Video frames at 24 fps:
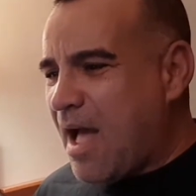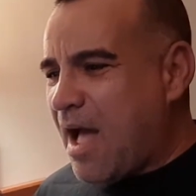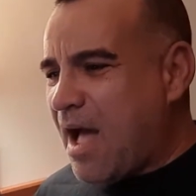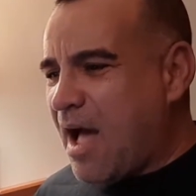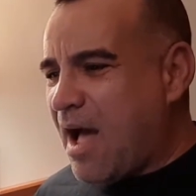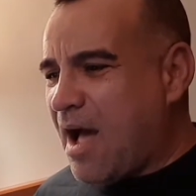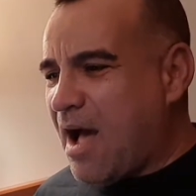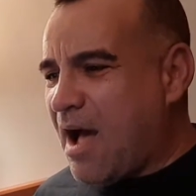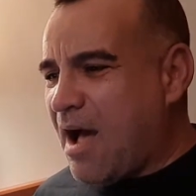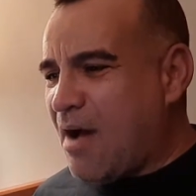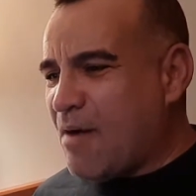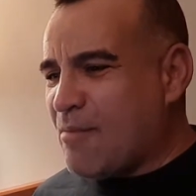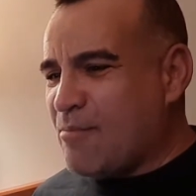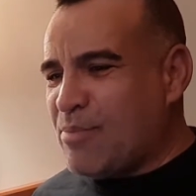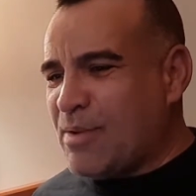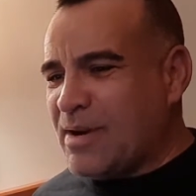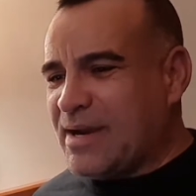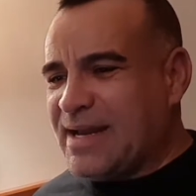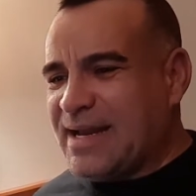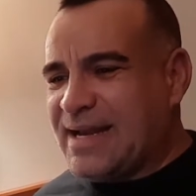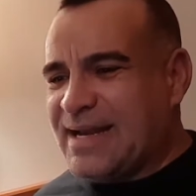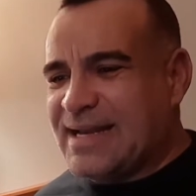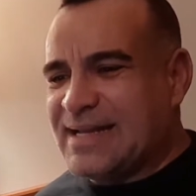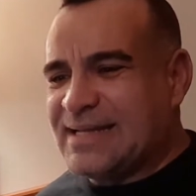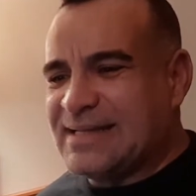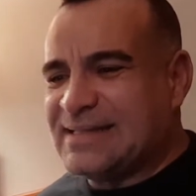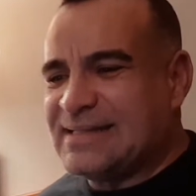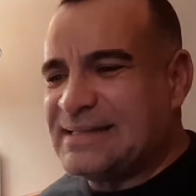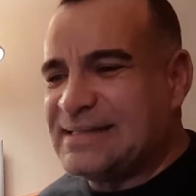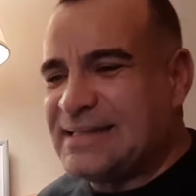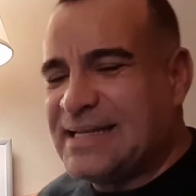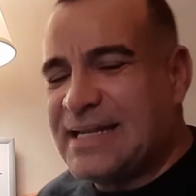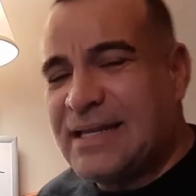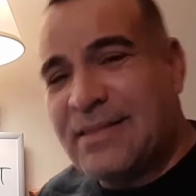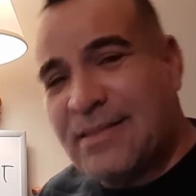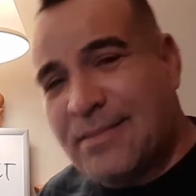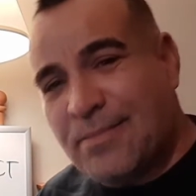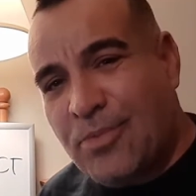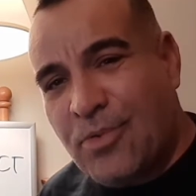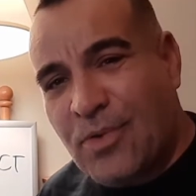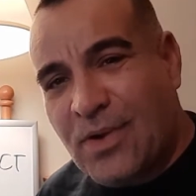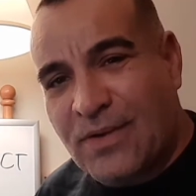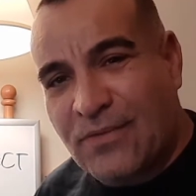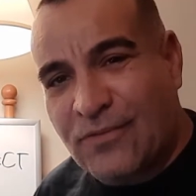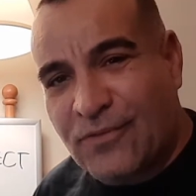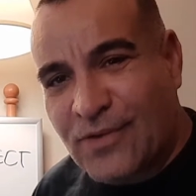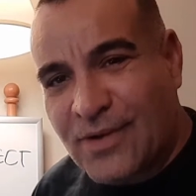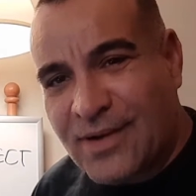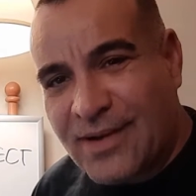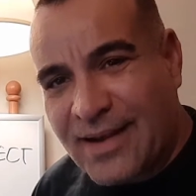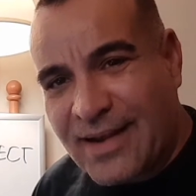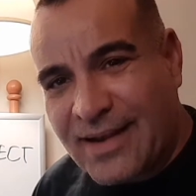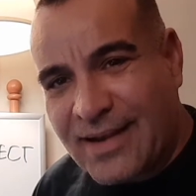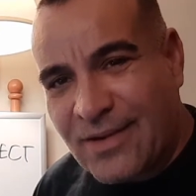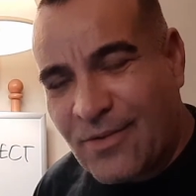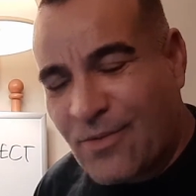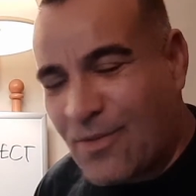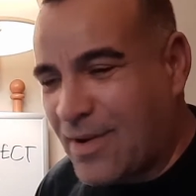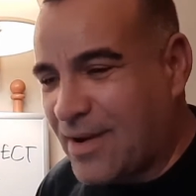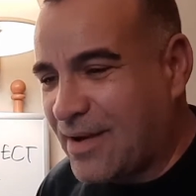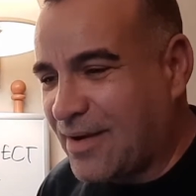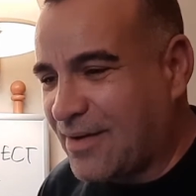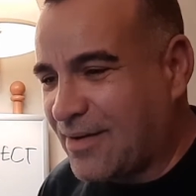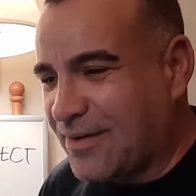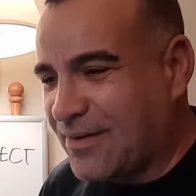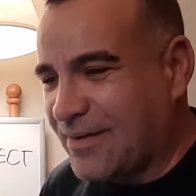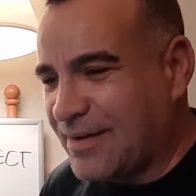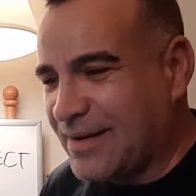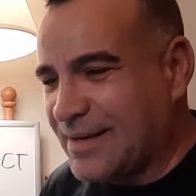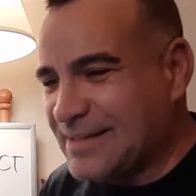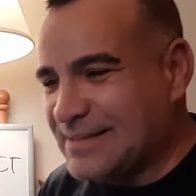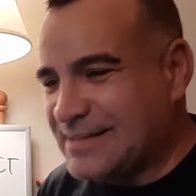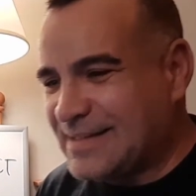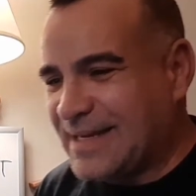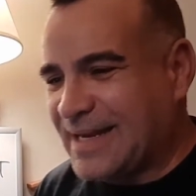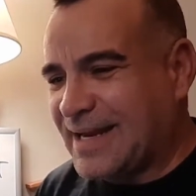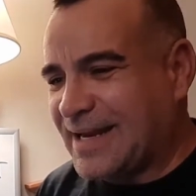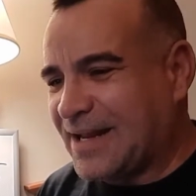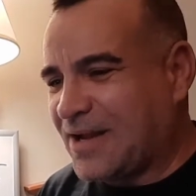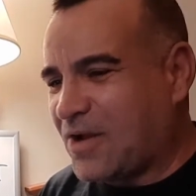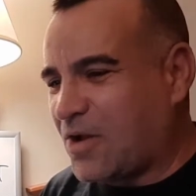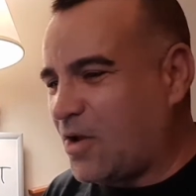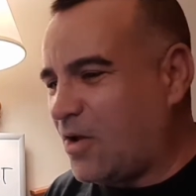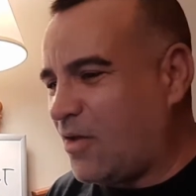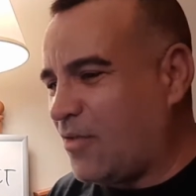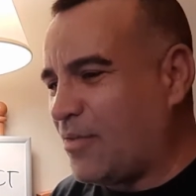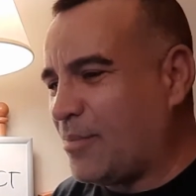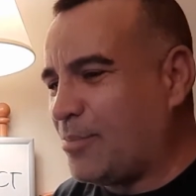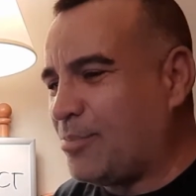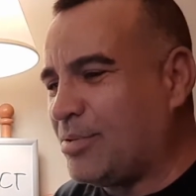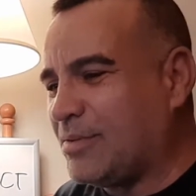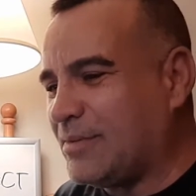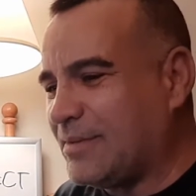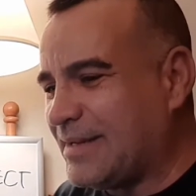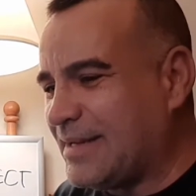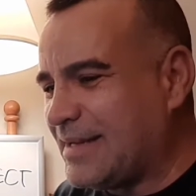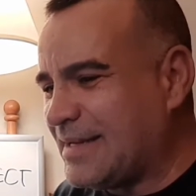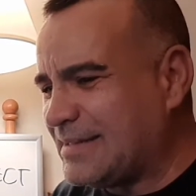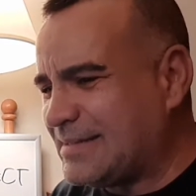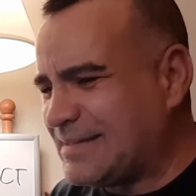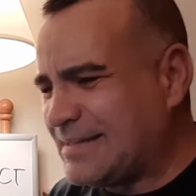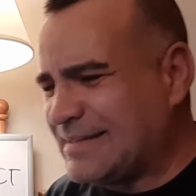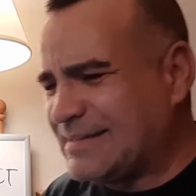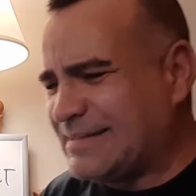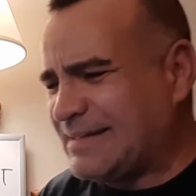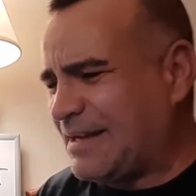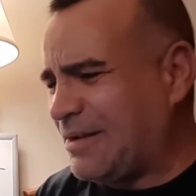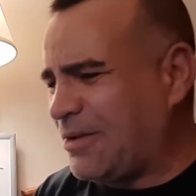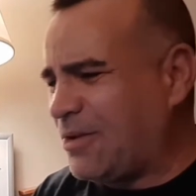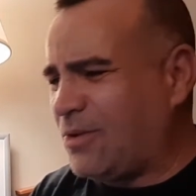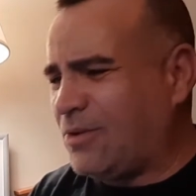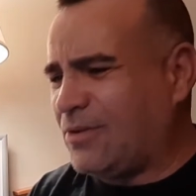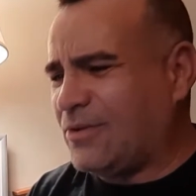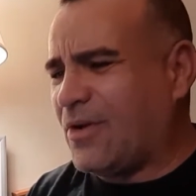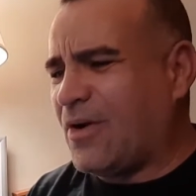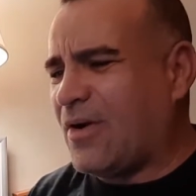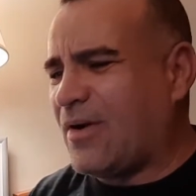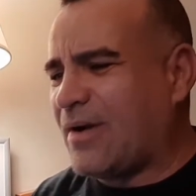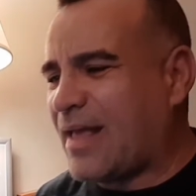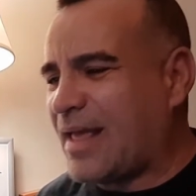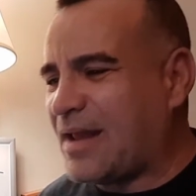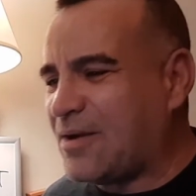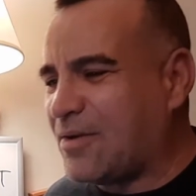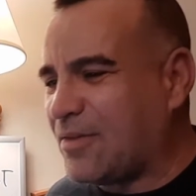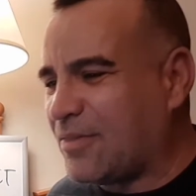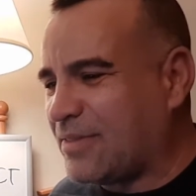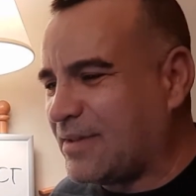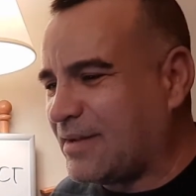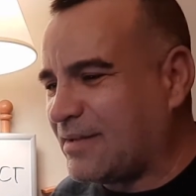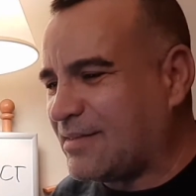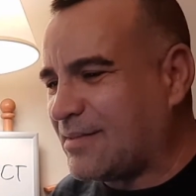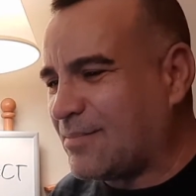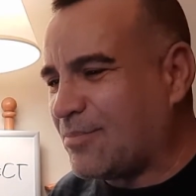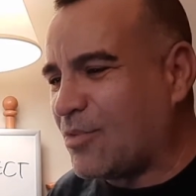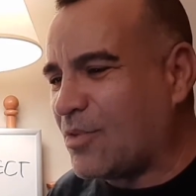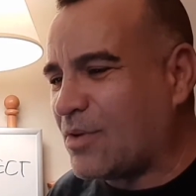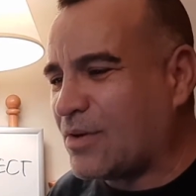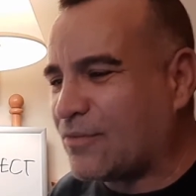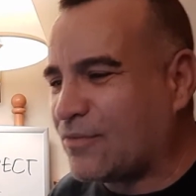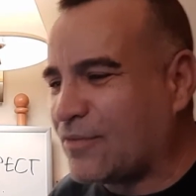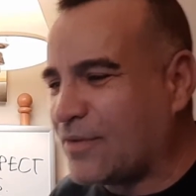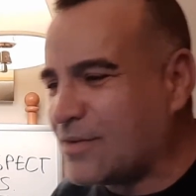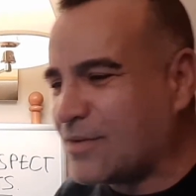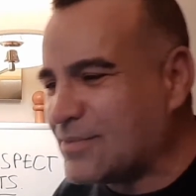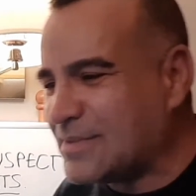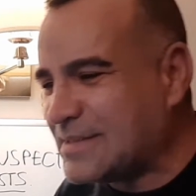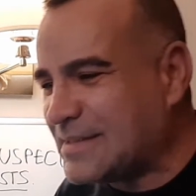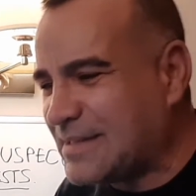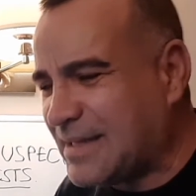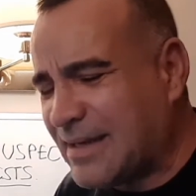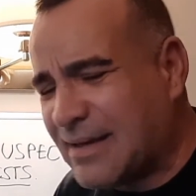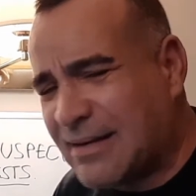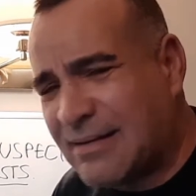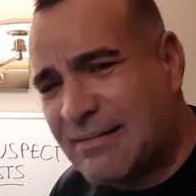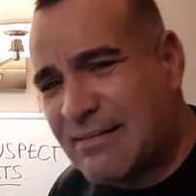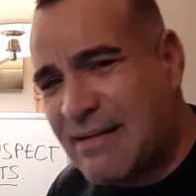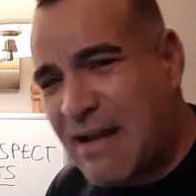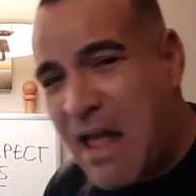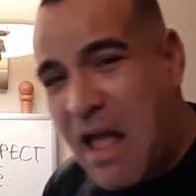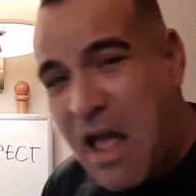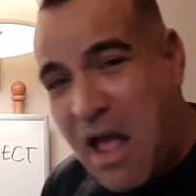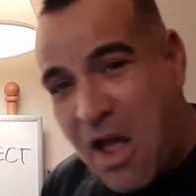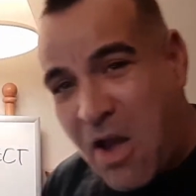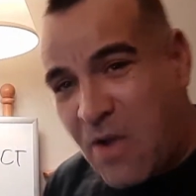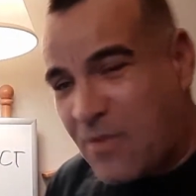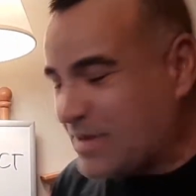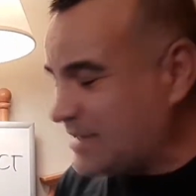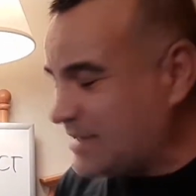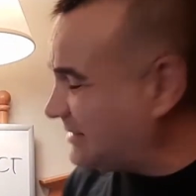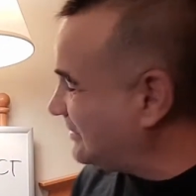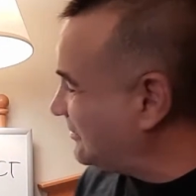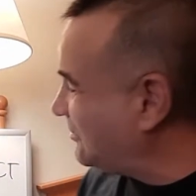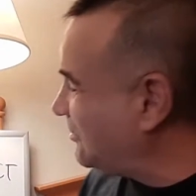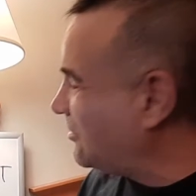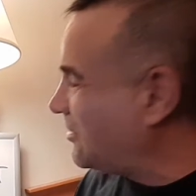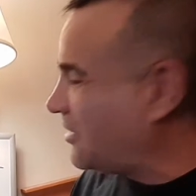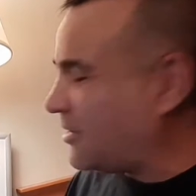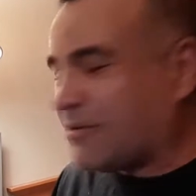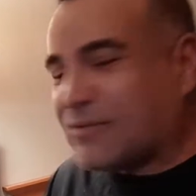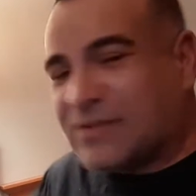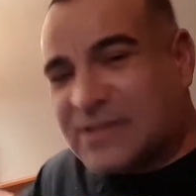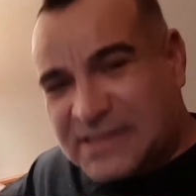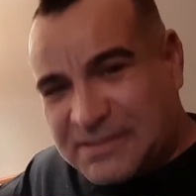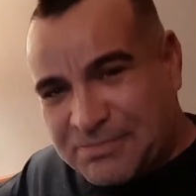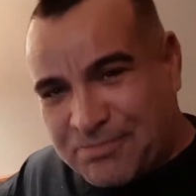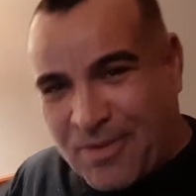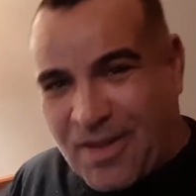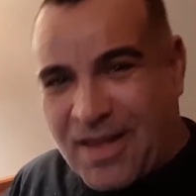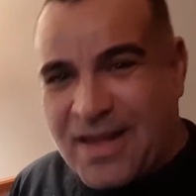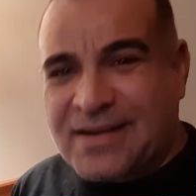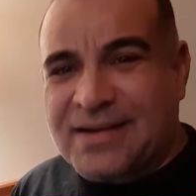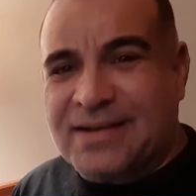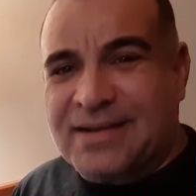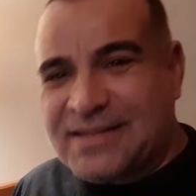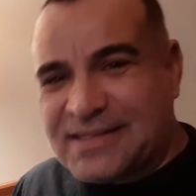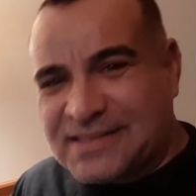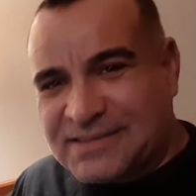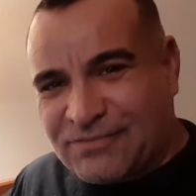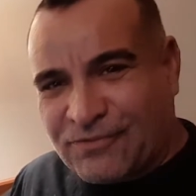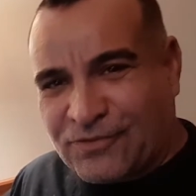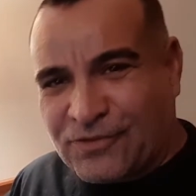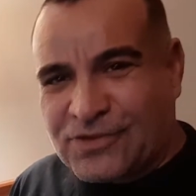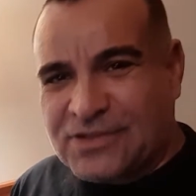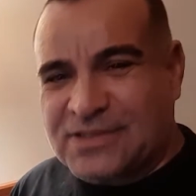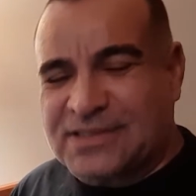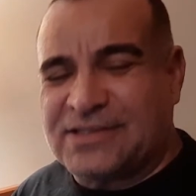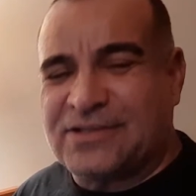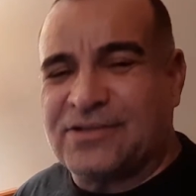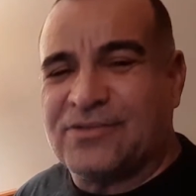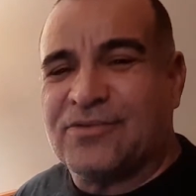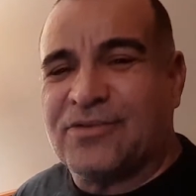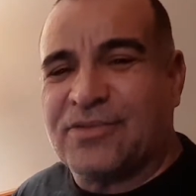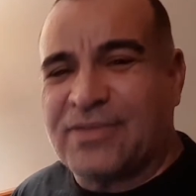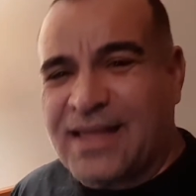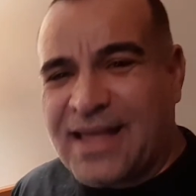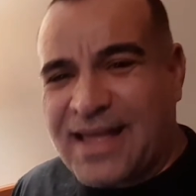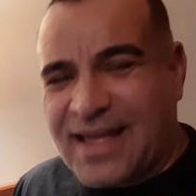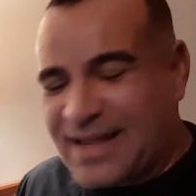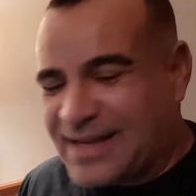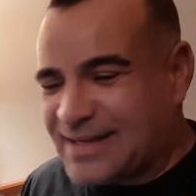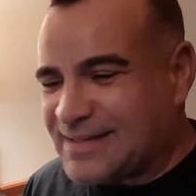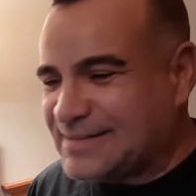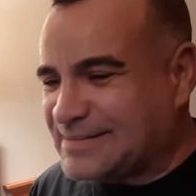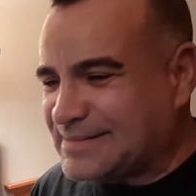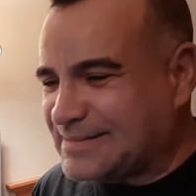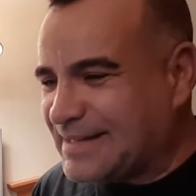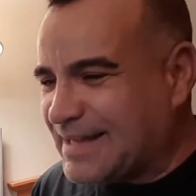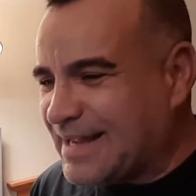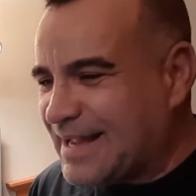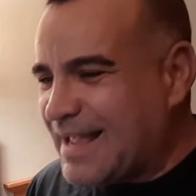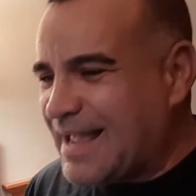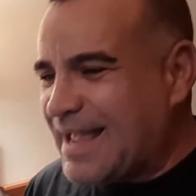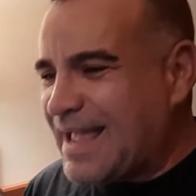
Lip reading: But he didn't see the boyfriend anywhere. Is he going to call the police and say, hold on, I don't think the boyfriend was here? No, he's still going to respond to these first two things.